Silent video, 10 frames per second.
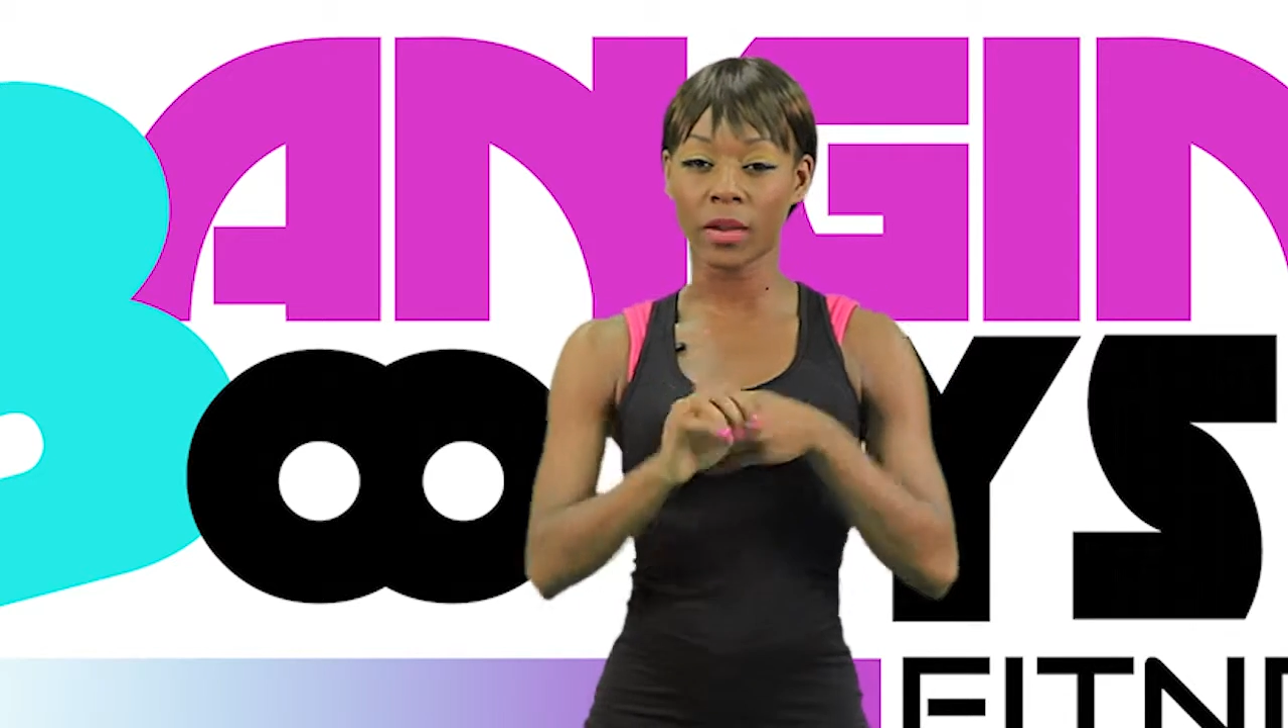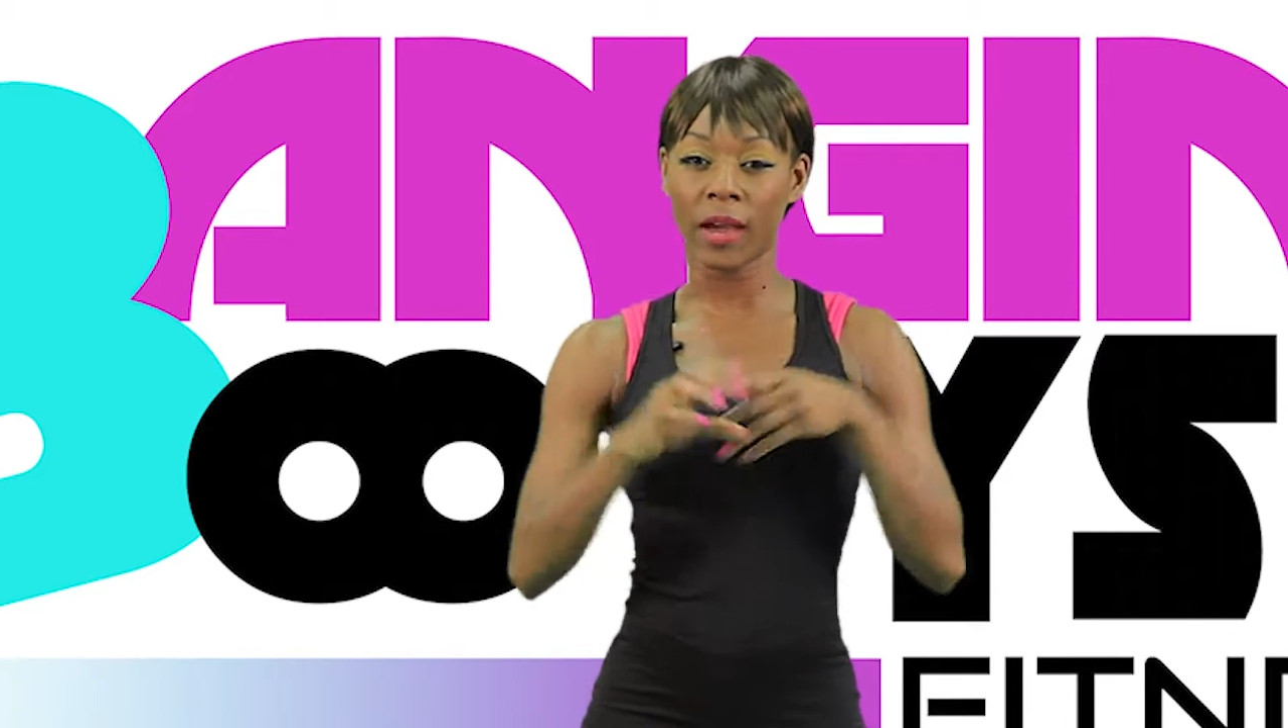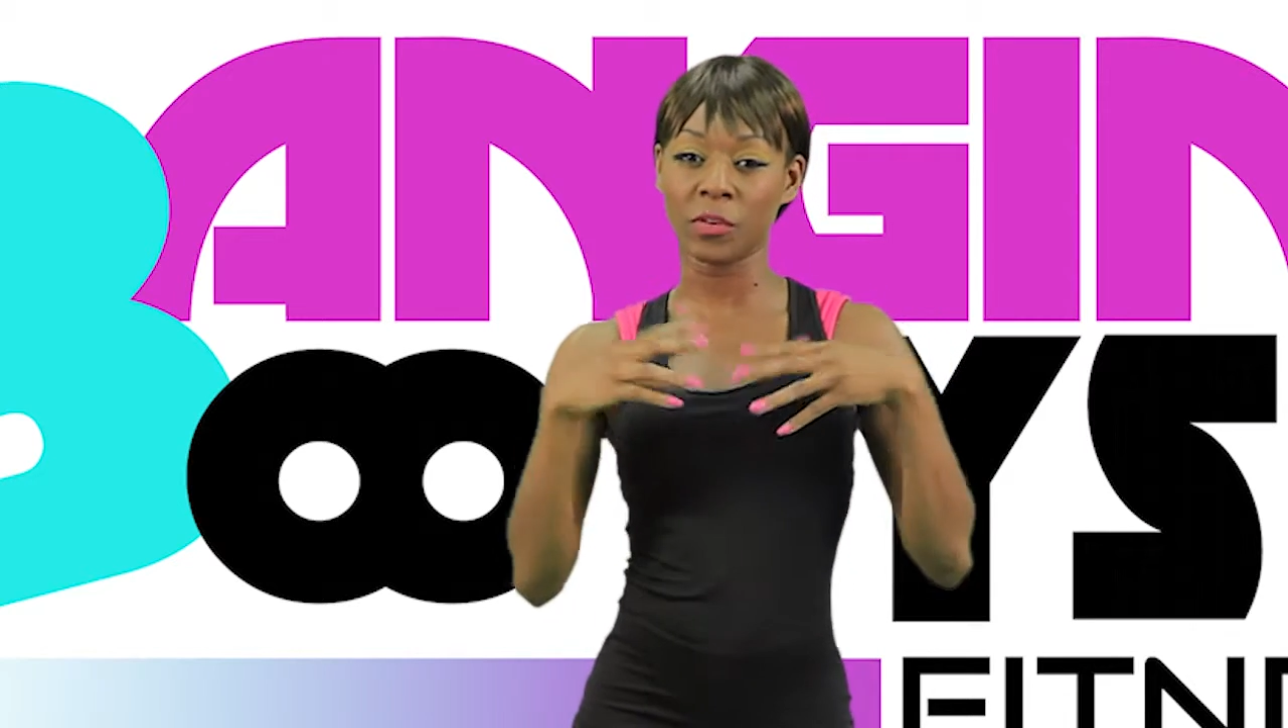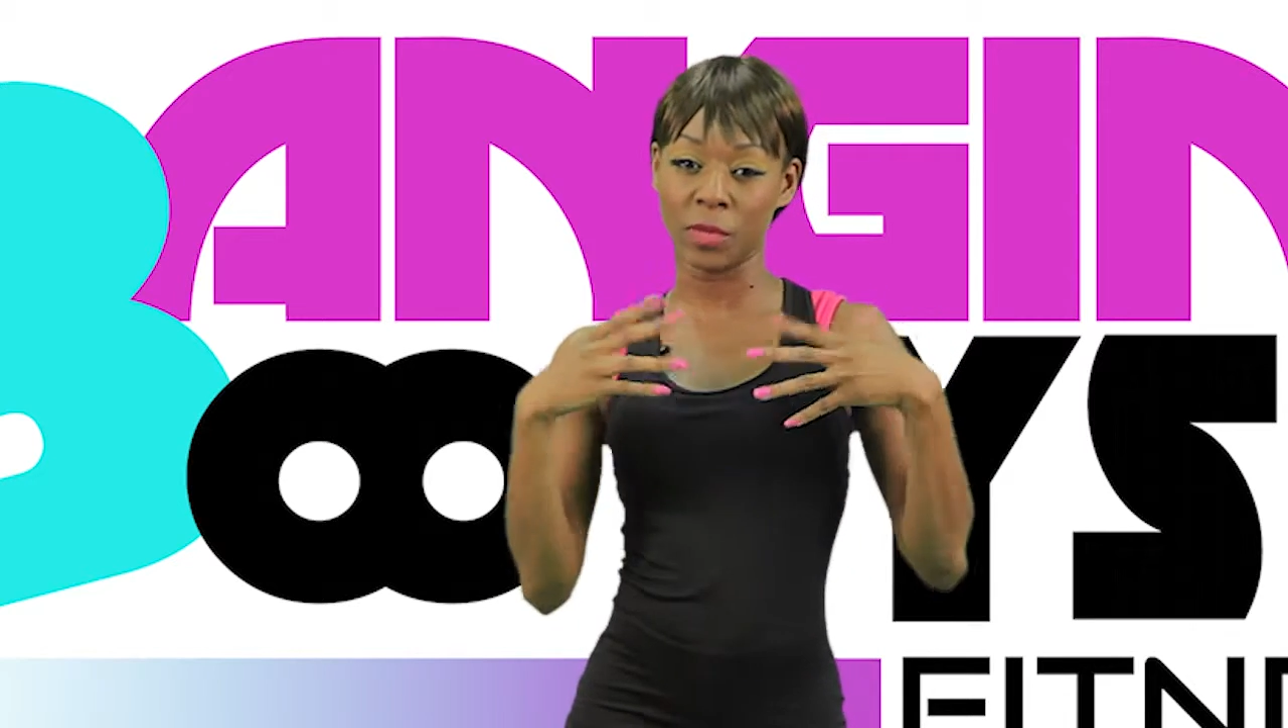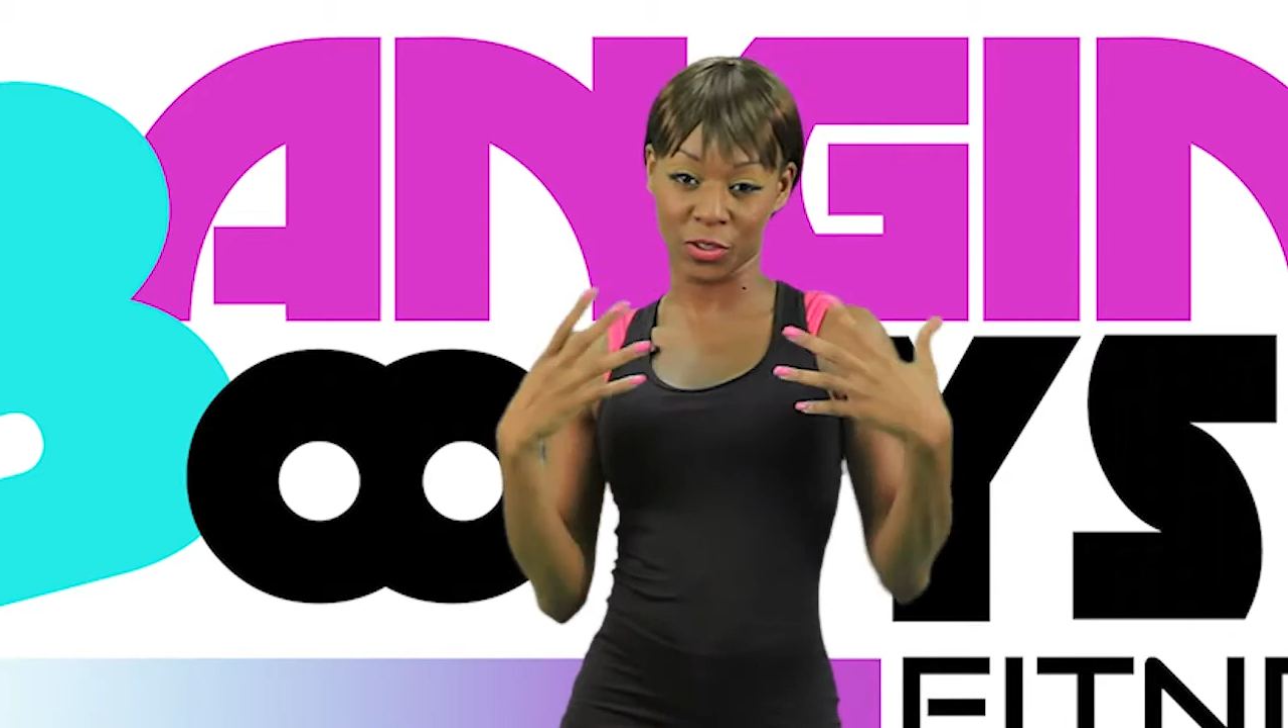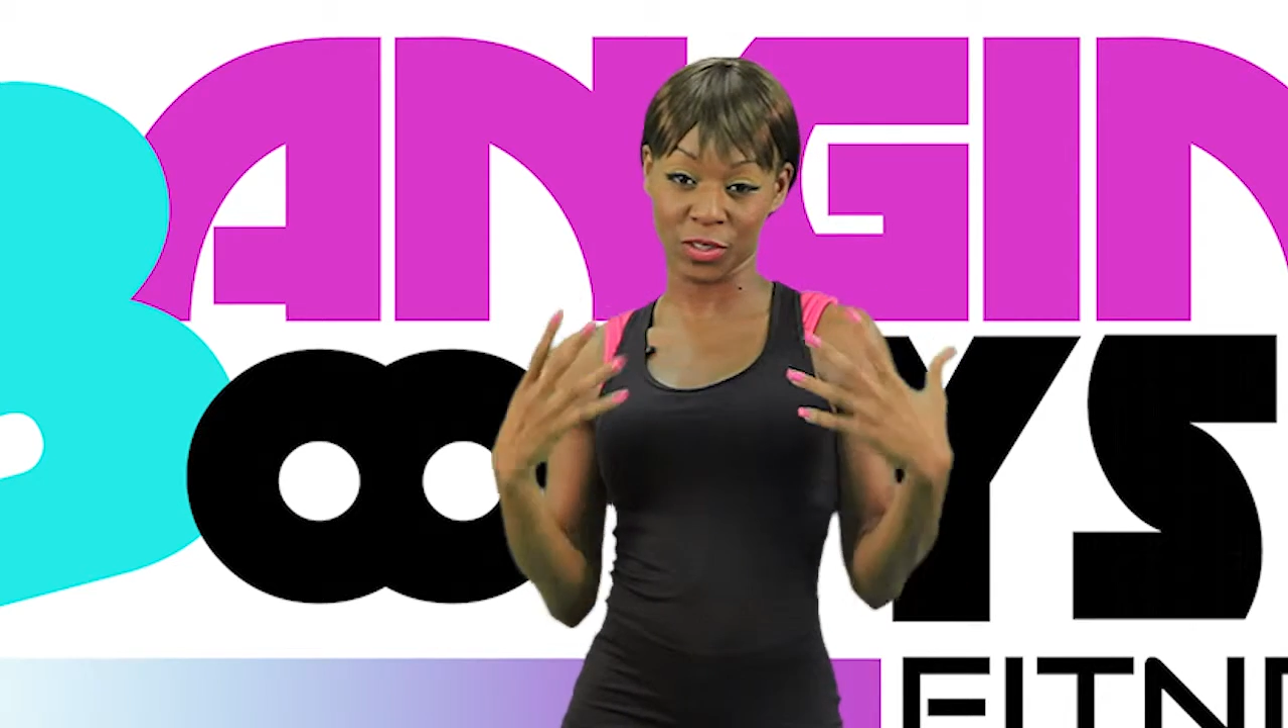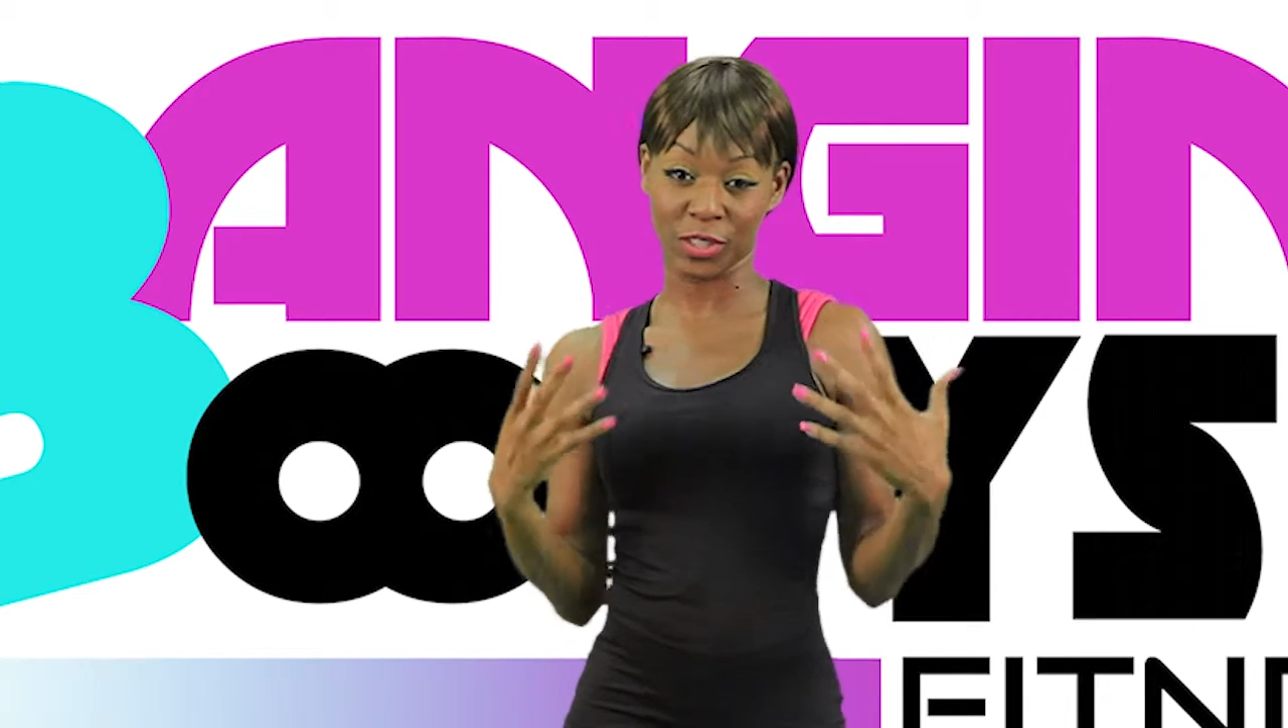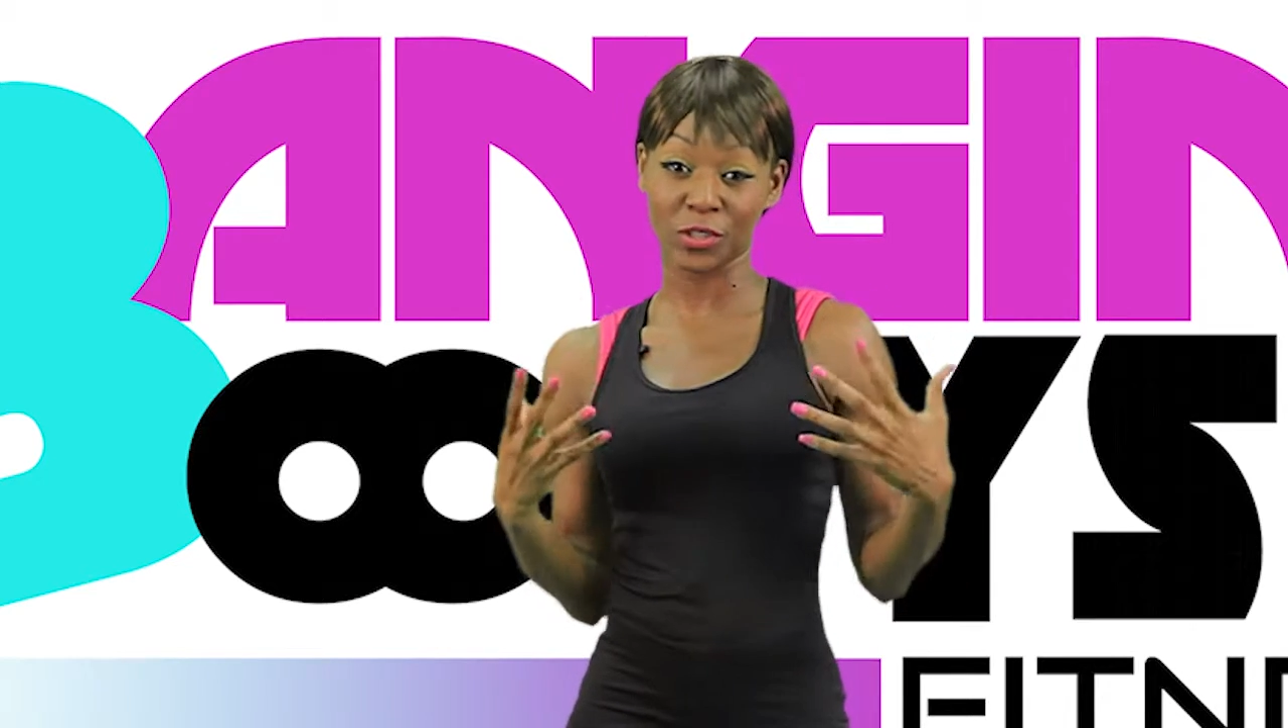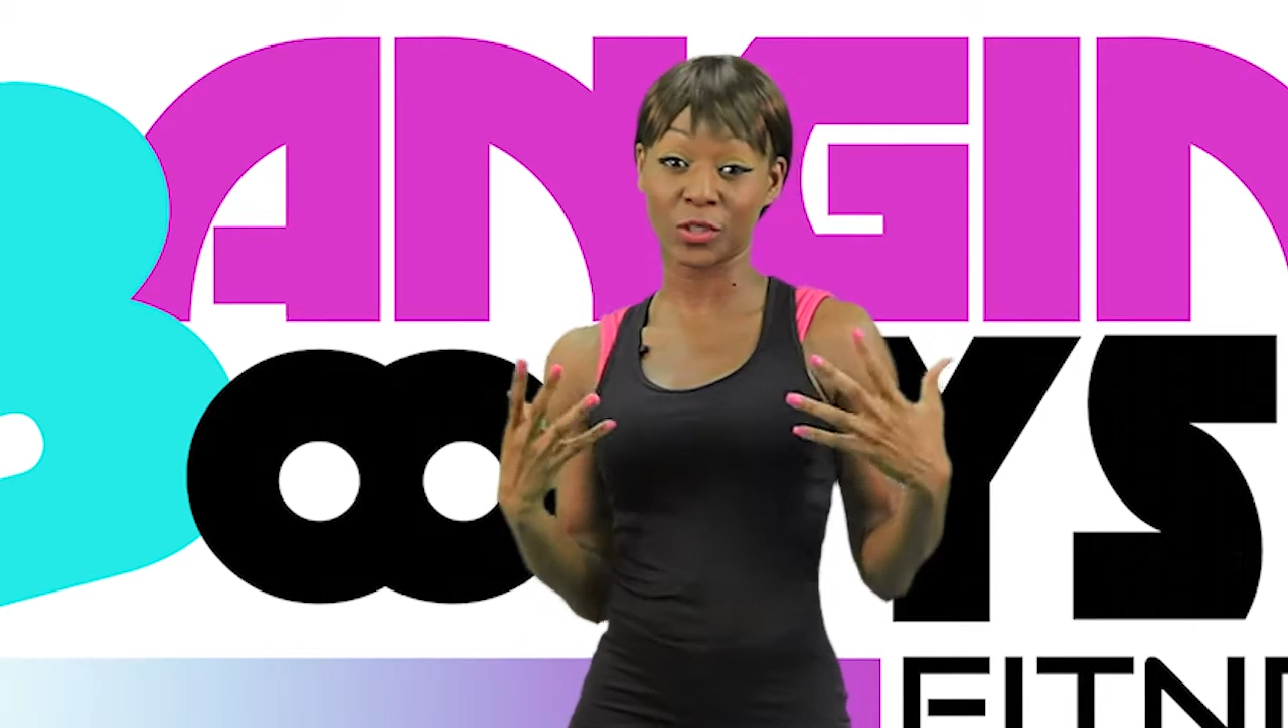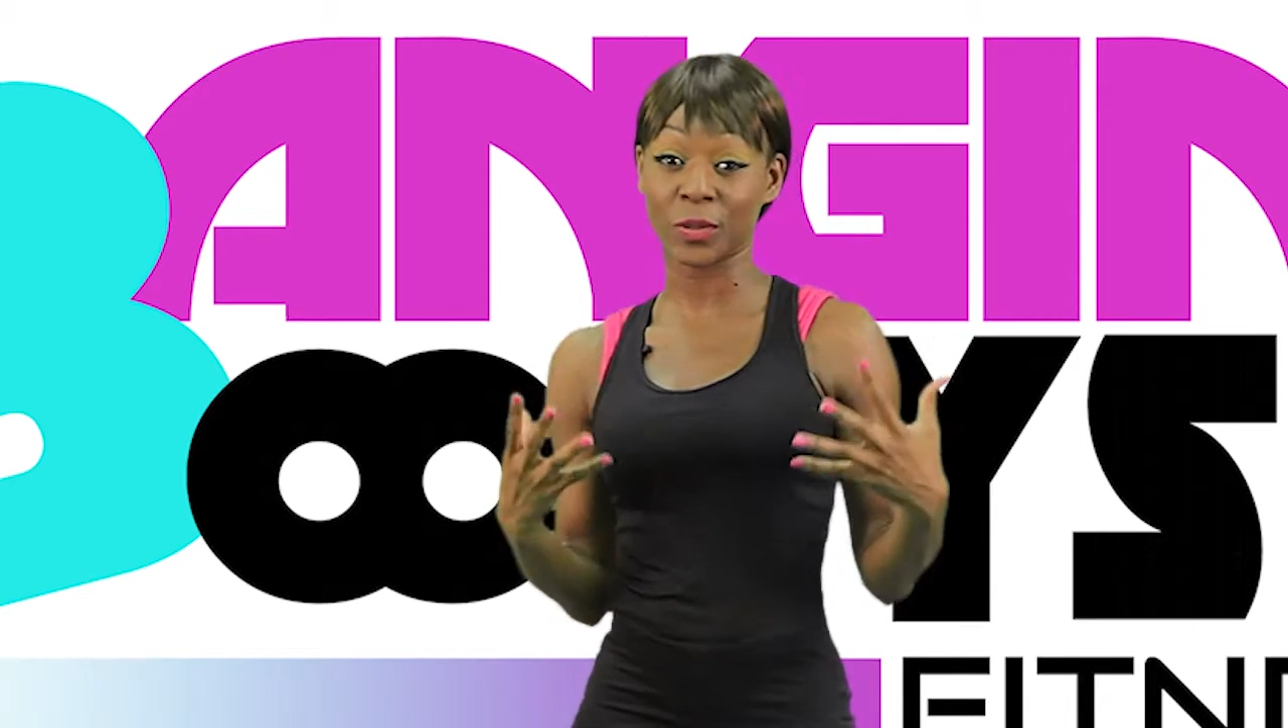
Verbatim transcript: you have to make sure that you're